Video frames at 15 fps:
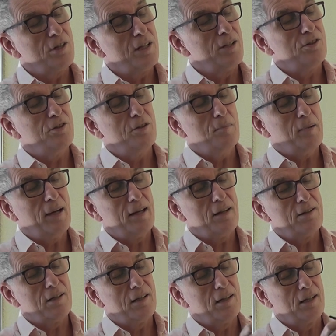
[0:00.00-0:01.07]
sitting too bad, is
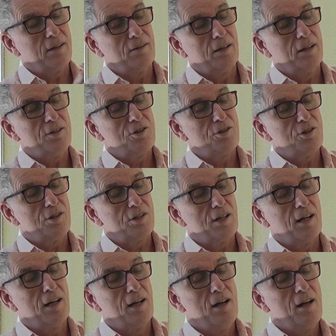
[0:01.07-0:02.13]
it? It's just,
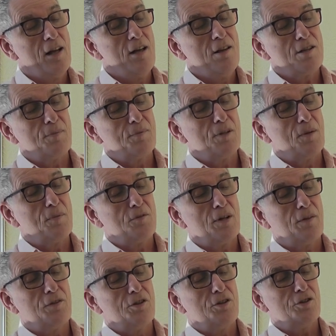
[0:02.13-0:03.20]
uh, sometimes you
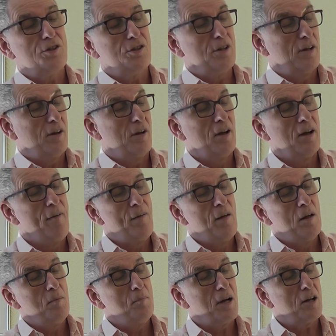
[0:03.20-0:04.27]
have to just uh,
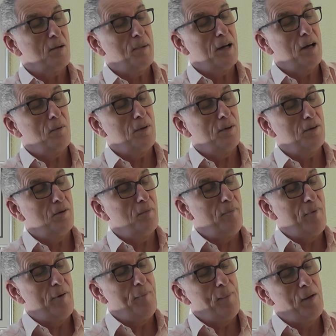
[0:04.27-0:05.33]
knock about with them.
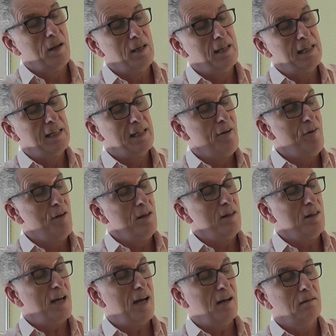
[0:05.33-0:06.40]

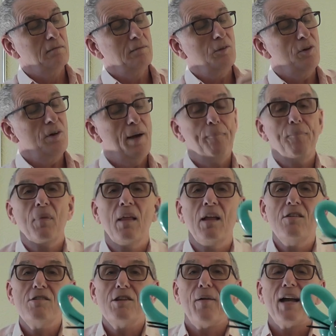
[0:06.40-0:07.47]
There. Right.
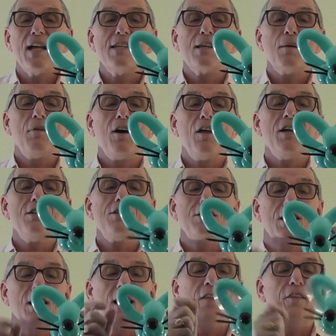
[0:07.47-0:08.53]
So it ends up like
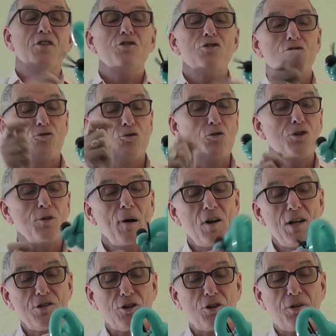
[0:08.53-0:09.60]
this, and then just draw some
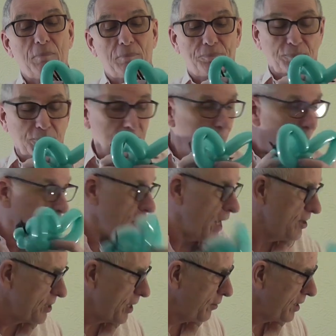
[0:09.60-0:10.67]
eyes on.
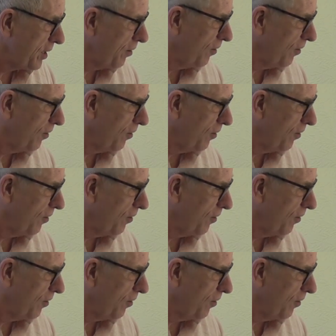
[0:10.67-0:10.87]
So the